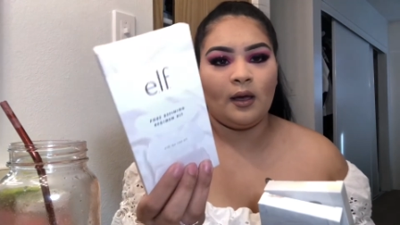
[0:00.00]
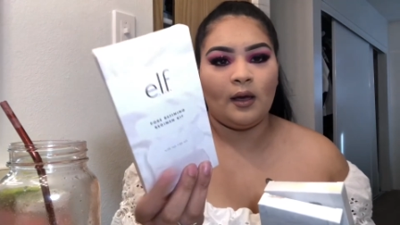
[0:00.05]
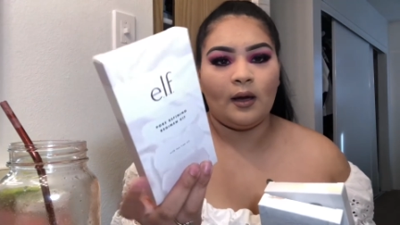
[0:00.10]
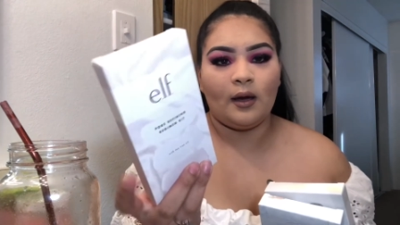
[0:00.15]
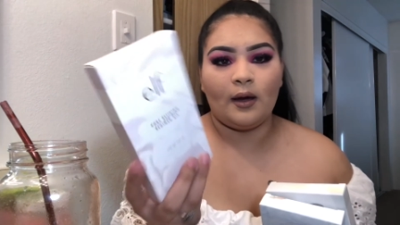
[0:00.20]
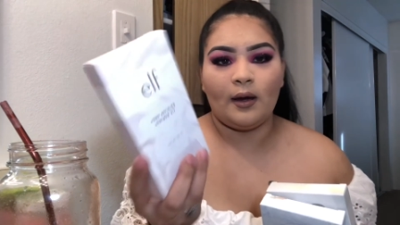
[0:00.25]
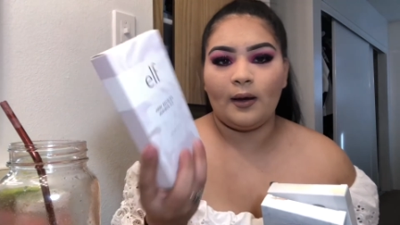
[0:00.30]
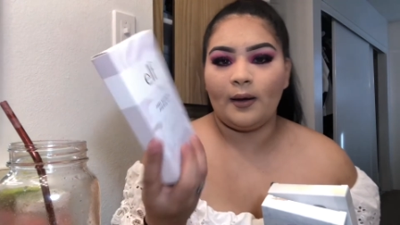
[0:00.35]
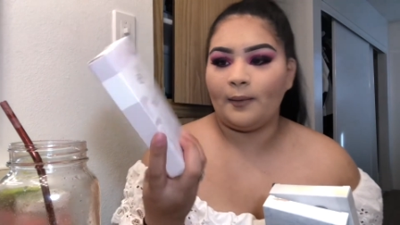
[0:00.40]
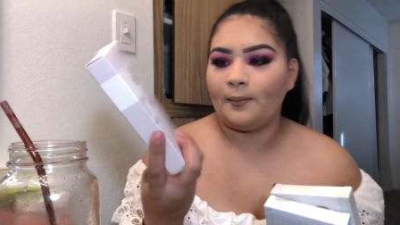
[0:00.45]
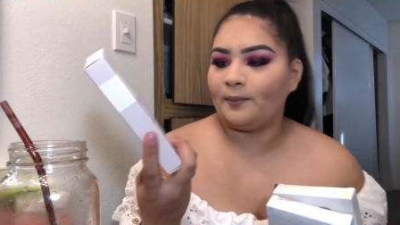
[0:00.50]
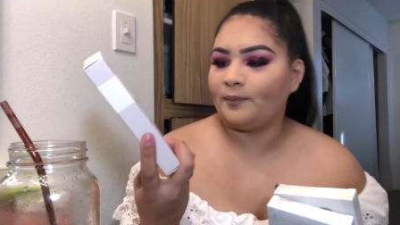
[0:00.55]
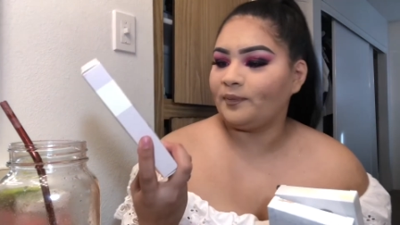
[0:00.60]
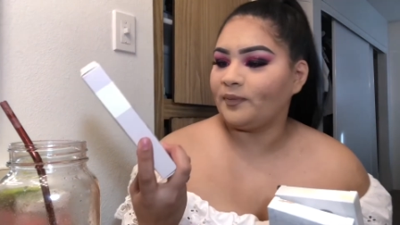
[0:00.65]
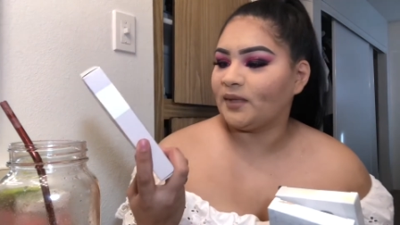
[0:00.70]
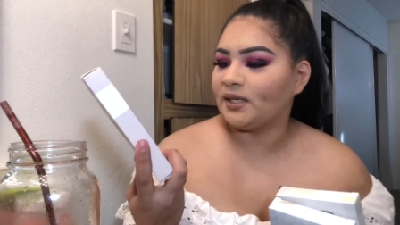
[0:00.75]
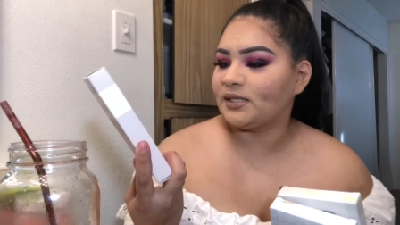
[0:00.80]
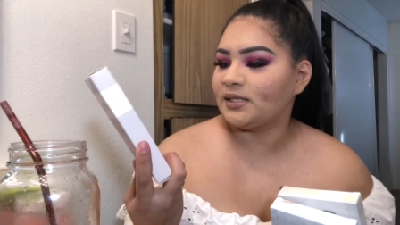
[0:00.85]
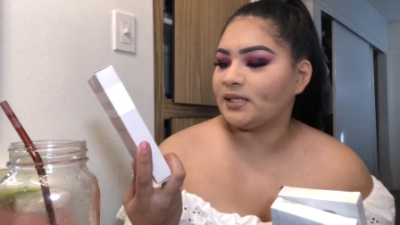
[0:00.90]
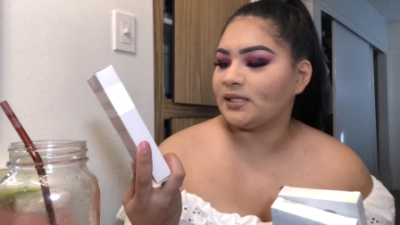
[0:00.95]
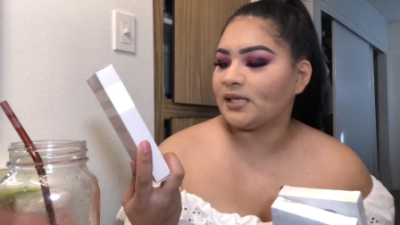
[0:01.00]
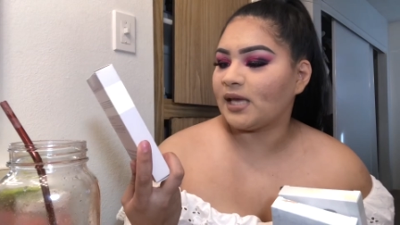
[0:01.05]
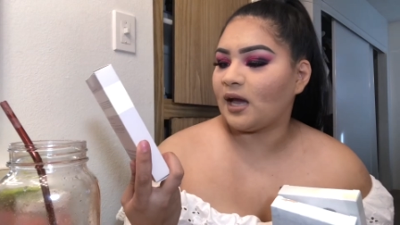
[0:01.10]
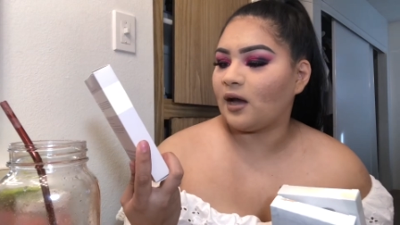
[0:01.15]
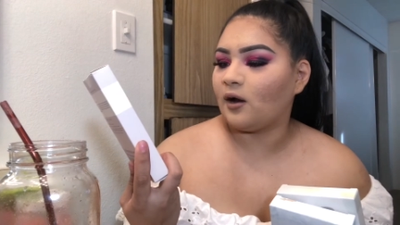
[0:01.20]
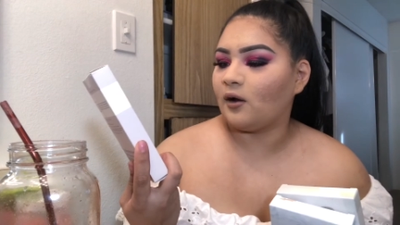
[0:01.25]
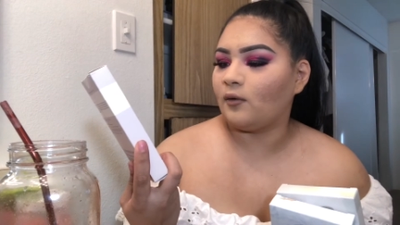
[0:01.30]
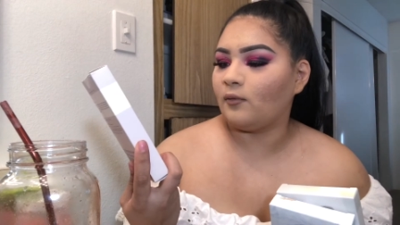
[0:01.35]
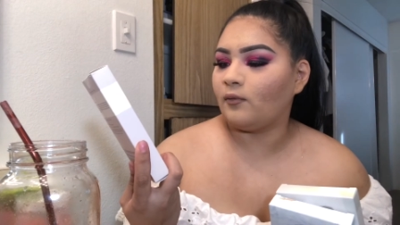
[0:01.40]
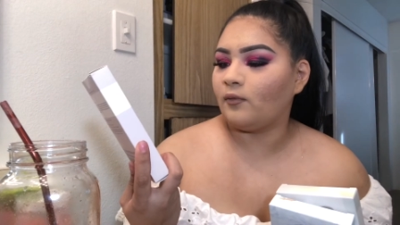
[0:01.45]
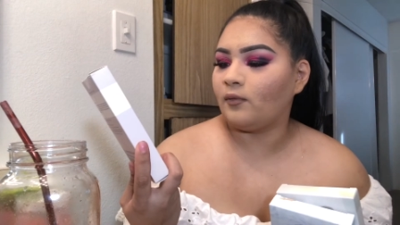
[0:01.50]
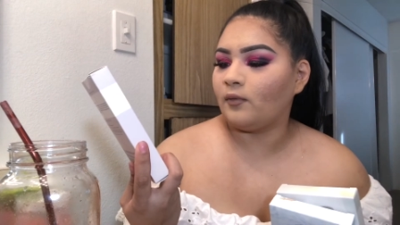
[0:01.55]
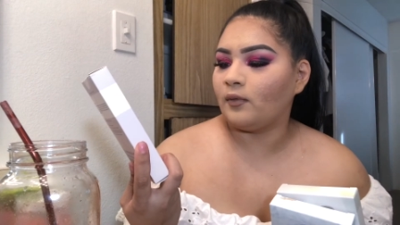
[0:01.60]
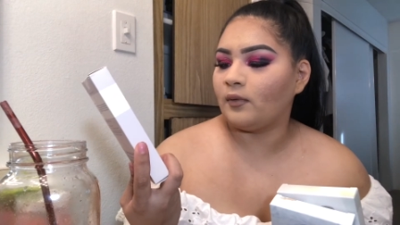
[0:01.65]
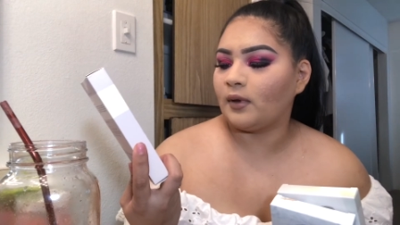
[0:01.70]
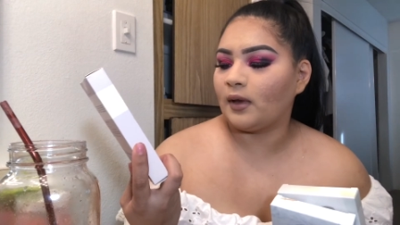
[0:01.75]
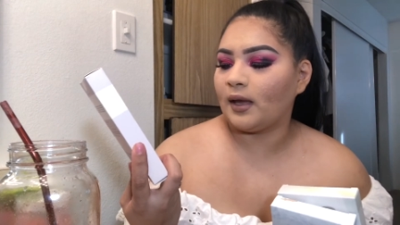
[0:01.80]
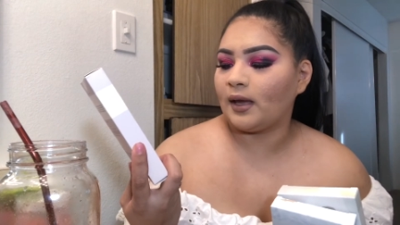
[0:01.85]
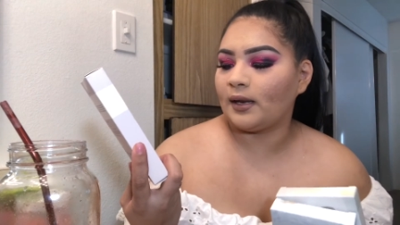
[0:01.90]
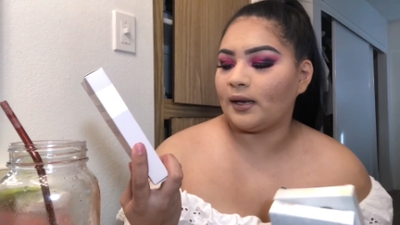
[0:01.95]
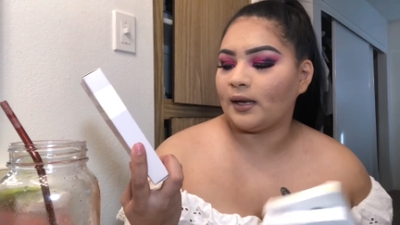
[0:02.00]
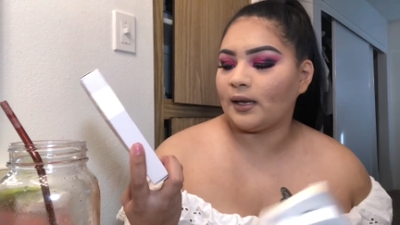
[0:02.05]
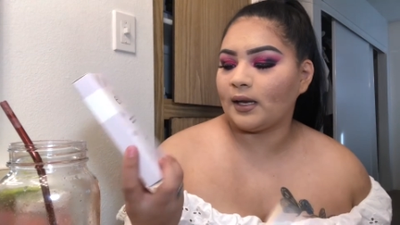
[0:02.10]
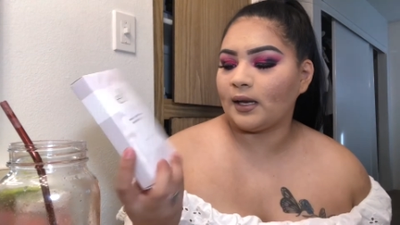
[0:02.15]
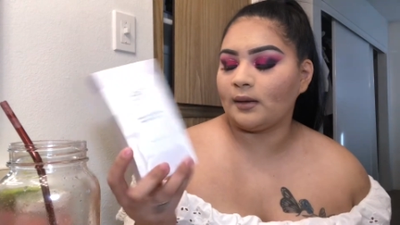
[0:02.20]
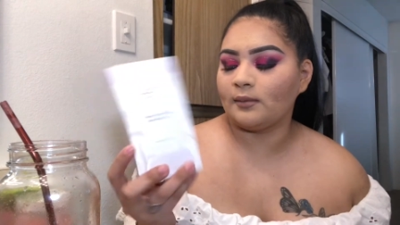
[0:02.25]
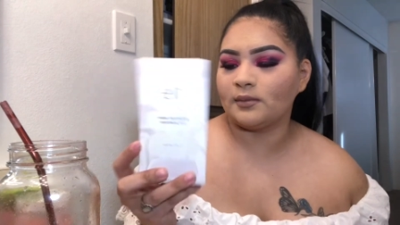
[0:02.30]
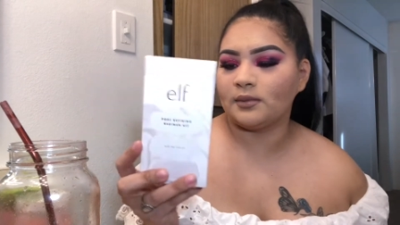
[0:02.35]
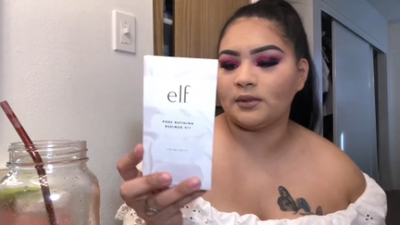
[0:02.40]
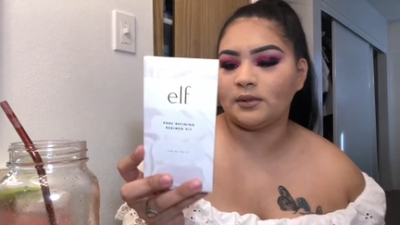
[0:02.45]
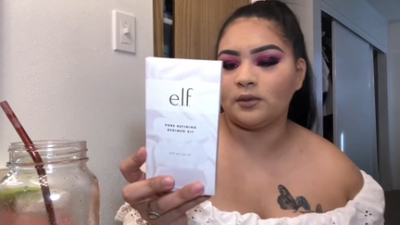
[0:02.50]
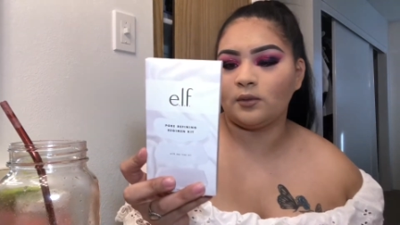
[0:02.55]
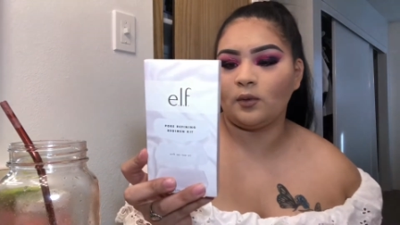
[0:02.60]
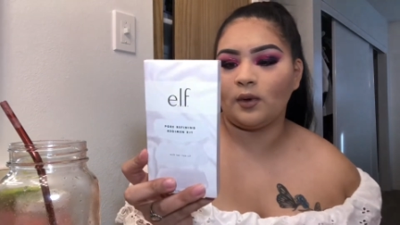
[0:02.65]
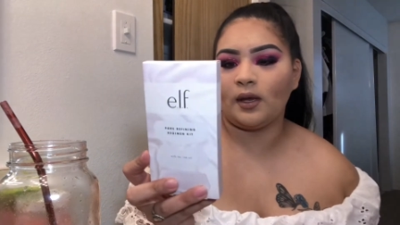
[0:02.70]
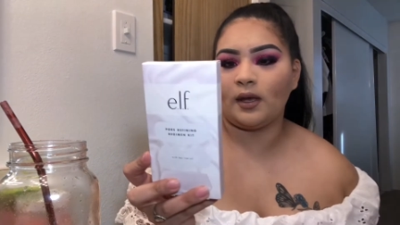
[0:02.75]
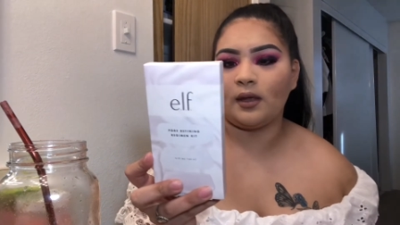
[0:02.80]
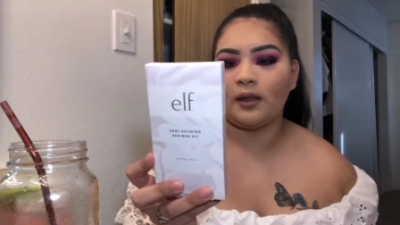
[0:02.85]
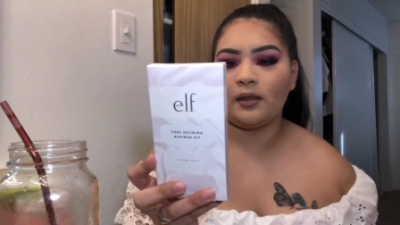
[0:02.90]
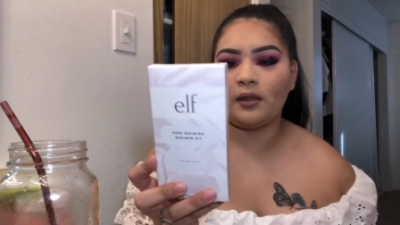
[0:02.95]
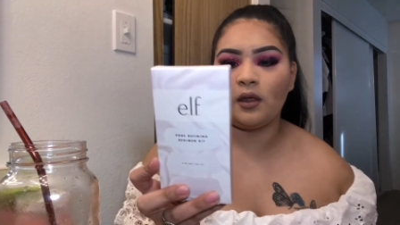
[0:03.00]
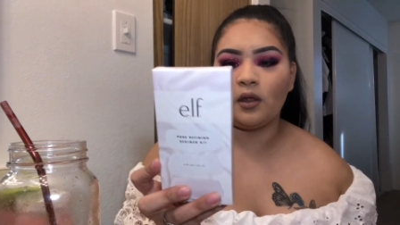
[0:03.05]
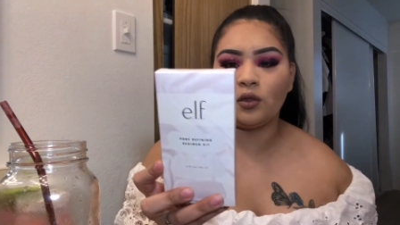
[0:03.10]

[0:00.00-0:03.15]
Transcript: Um, this is e.l.f. and it comes with